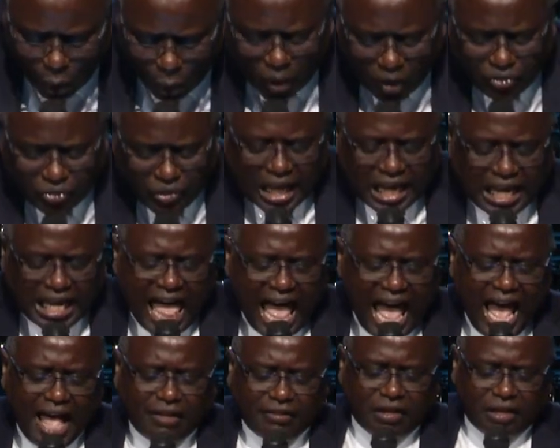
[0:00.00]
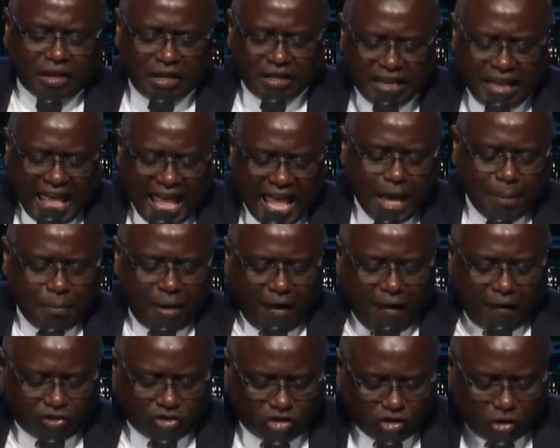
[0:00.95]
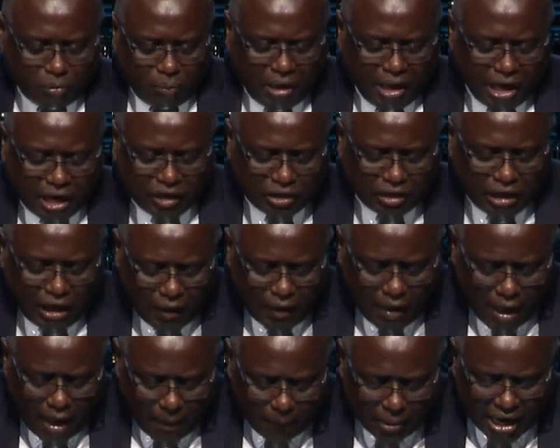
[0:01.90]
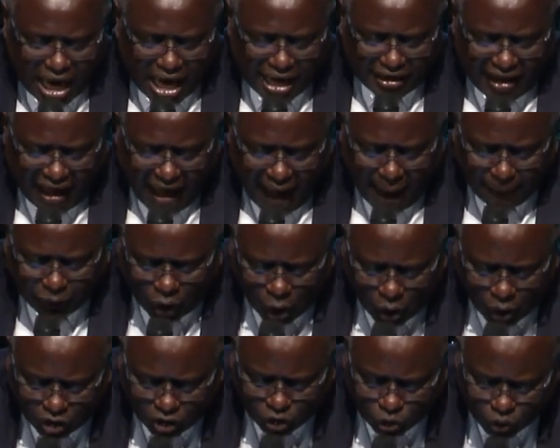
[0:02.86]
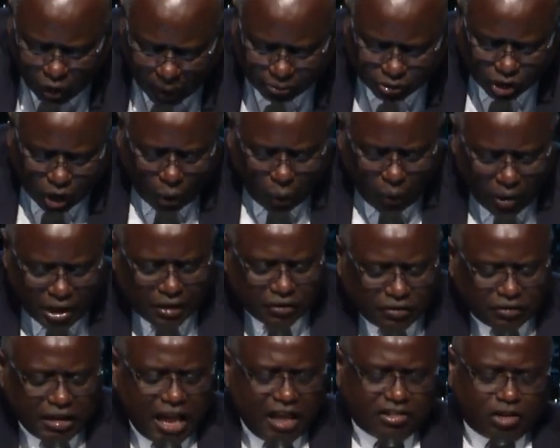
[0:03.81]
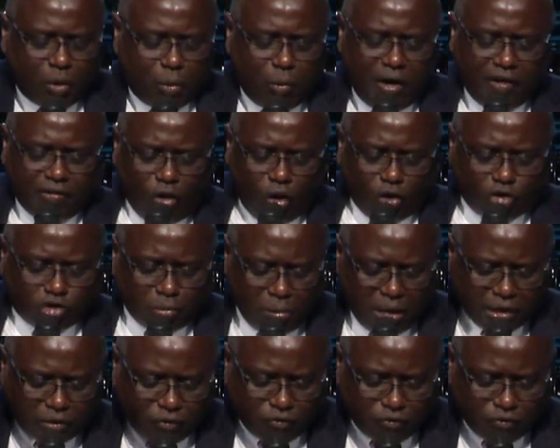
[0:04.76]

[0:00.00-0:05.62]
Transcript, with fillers: with the last name of Smith. Uh, but I came through the scripture when it says there was no Smith